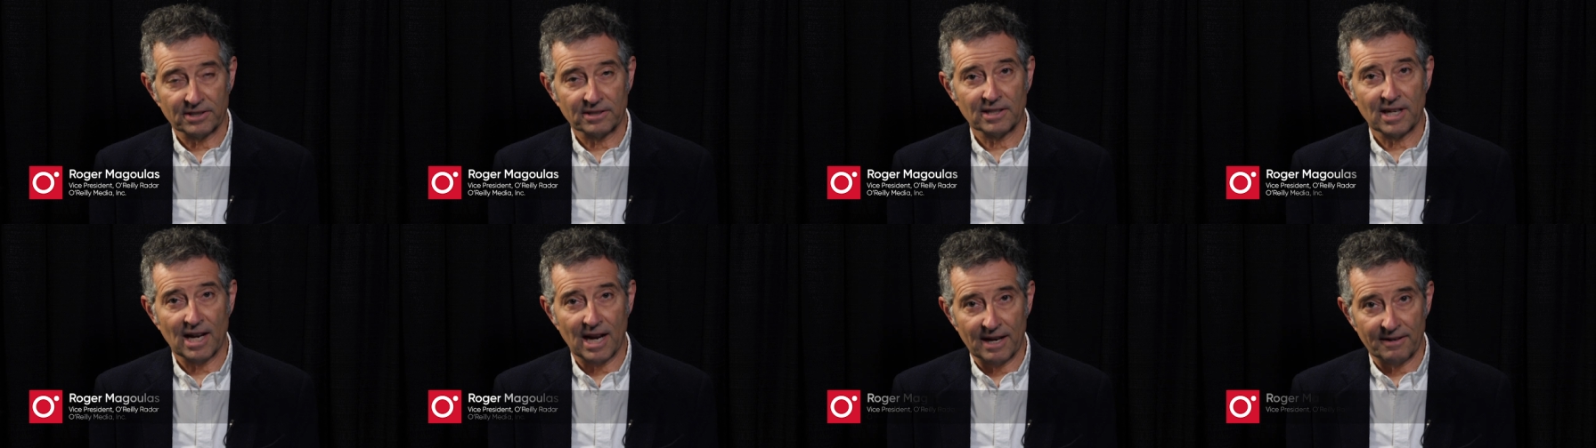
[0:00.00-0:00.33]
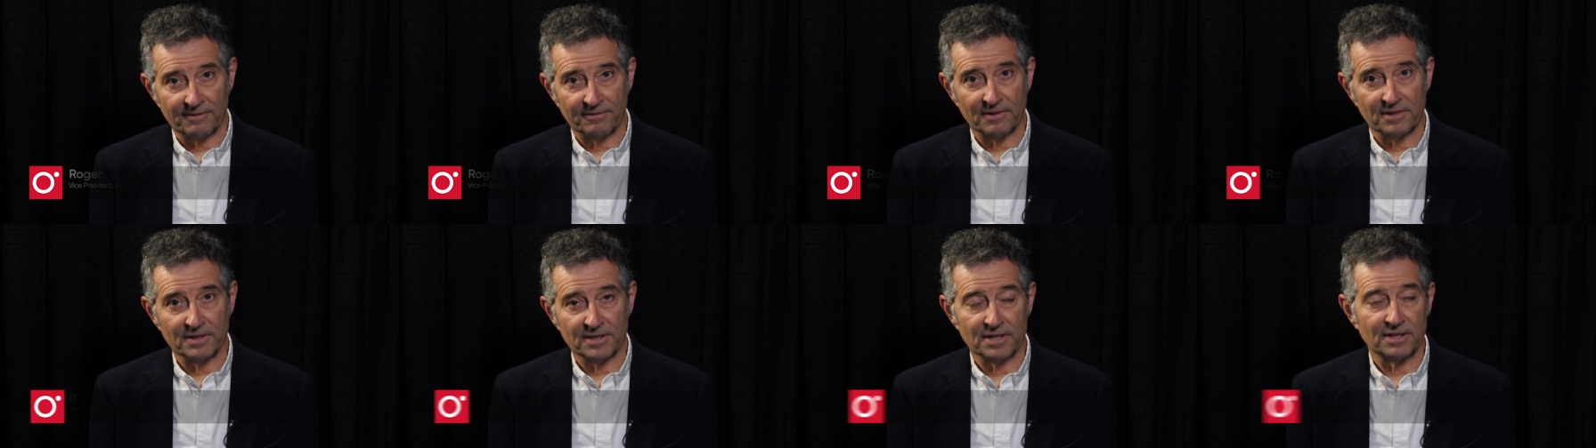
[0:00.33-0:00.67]

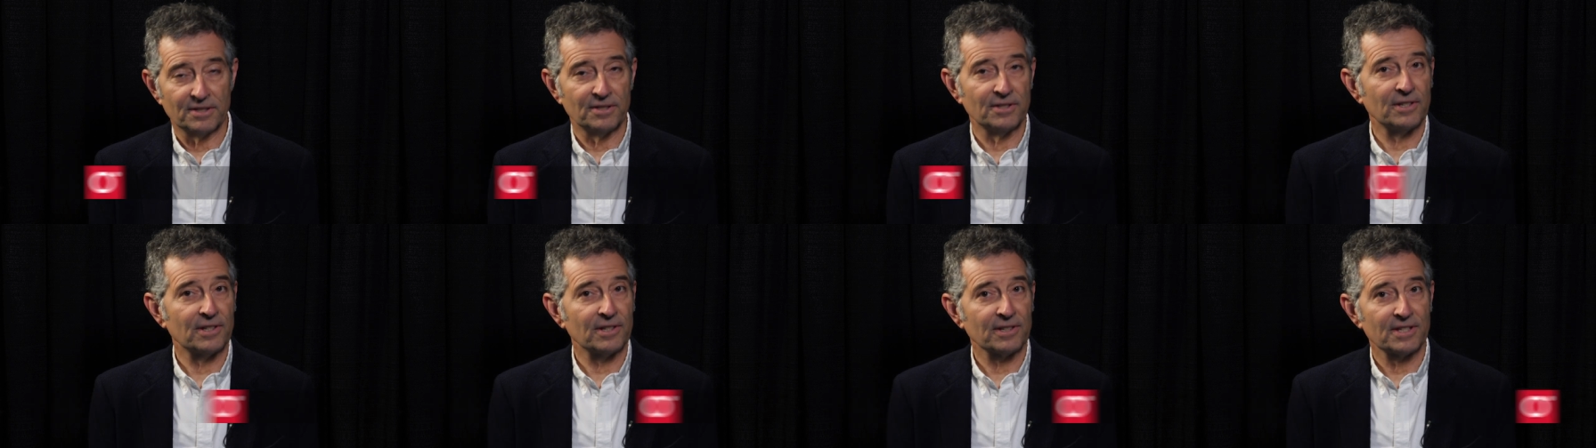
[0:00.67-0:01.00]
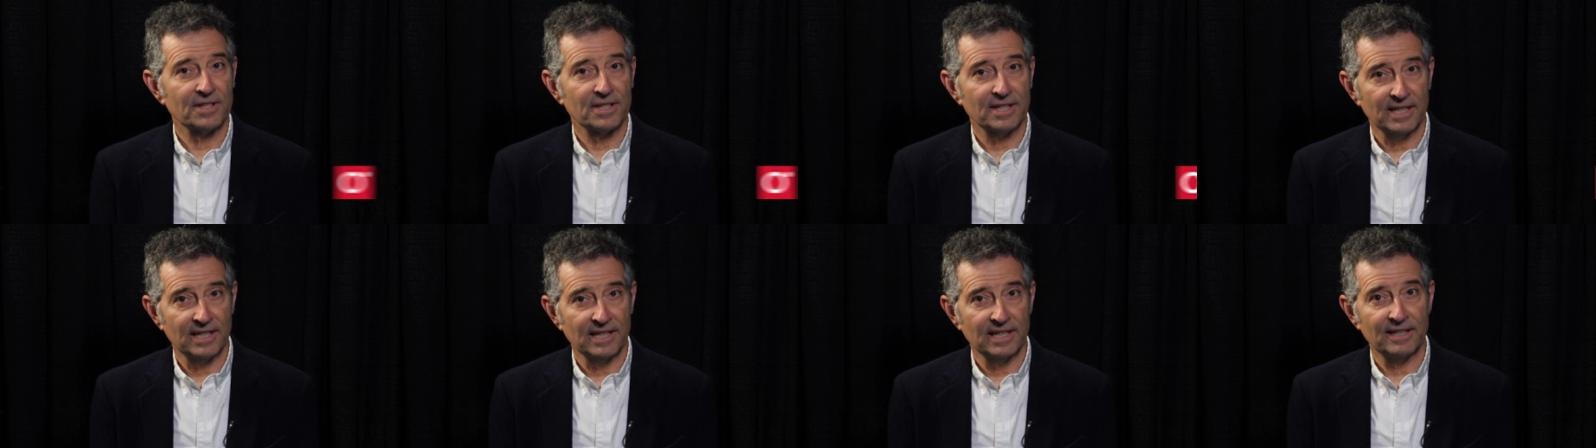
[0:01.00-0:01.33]
Conference in New York
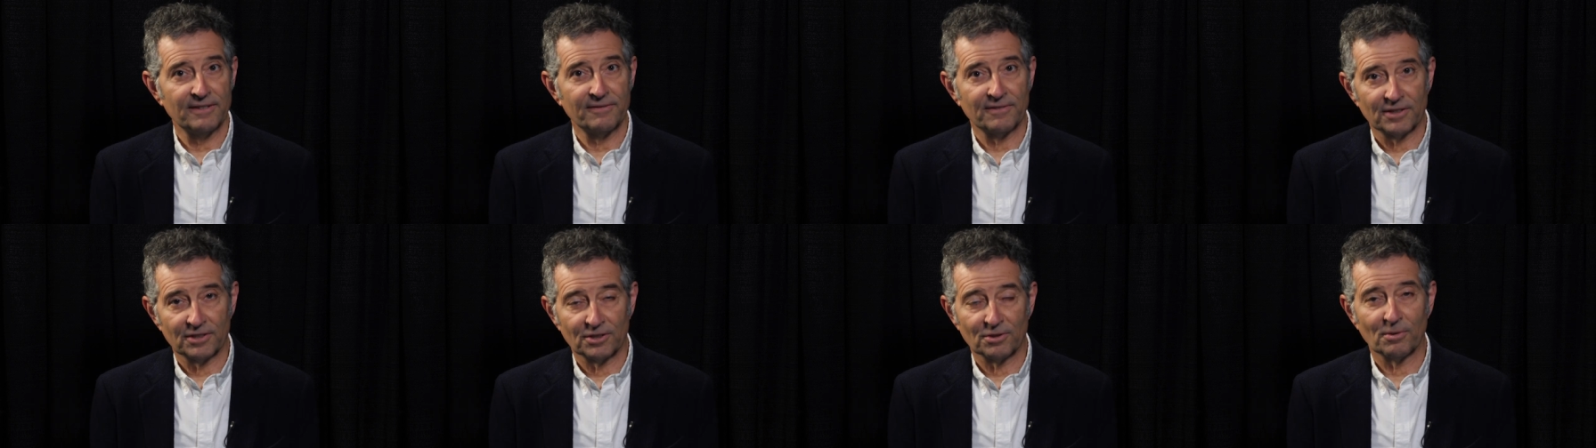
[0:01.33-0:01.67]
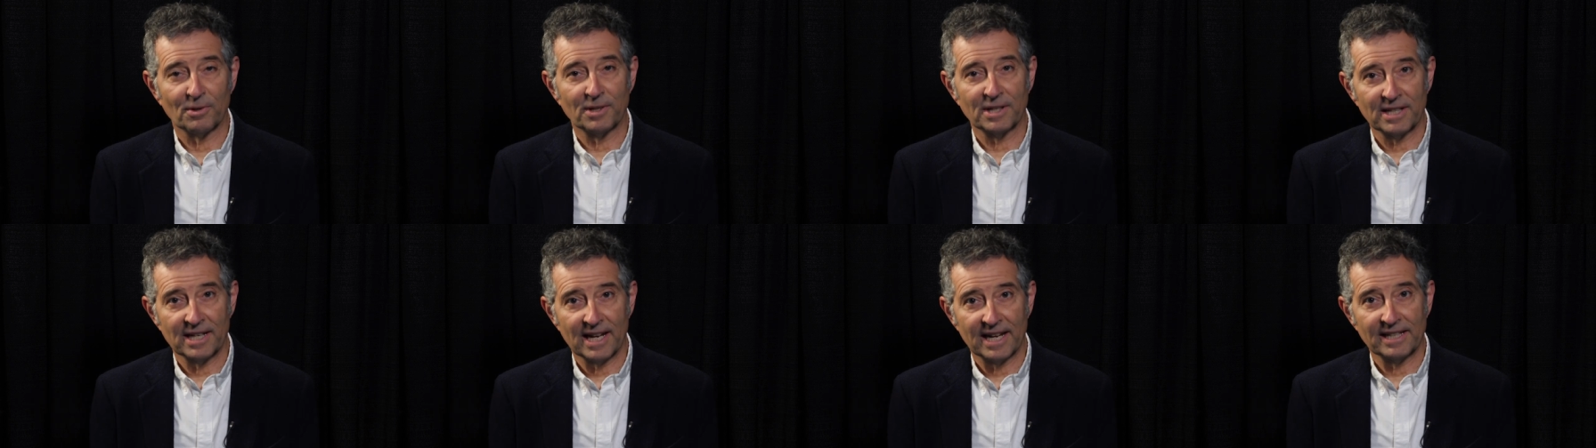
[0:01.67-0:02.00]
City for
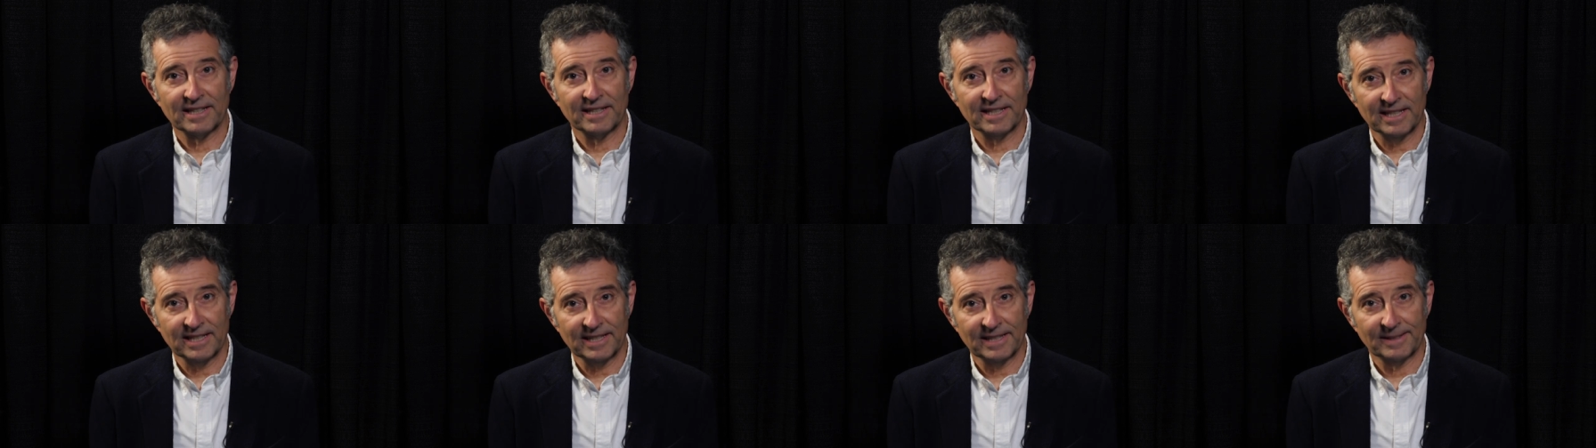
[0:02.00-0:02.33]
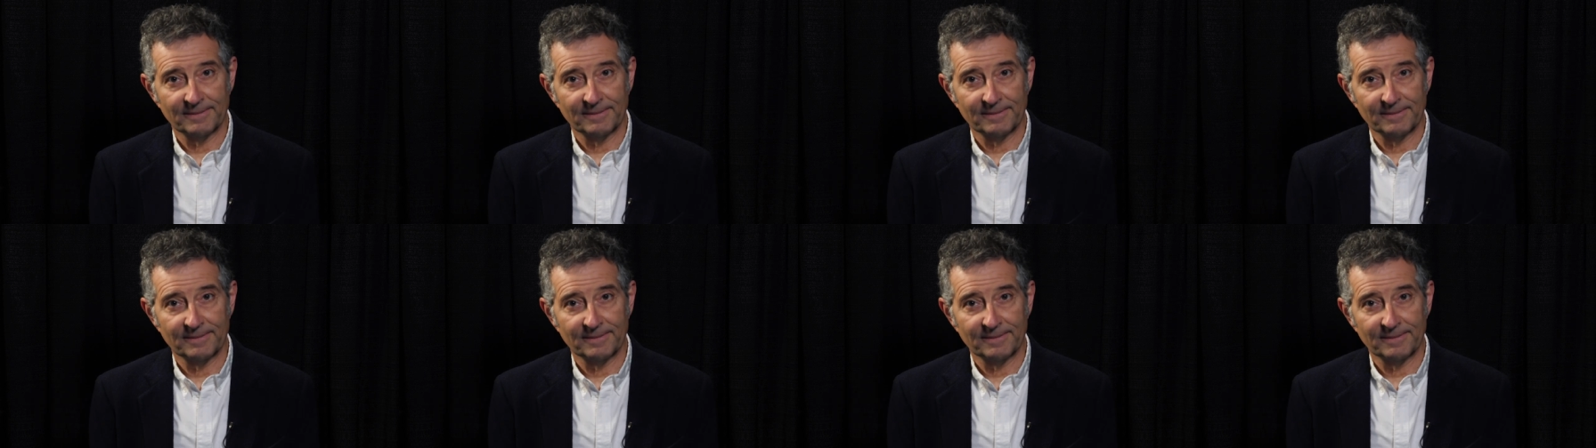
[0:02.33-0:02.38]
2019.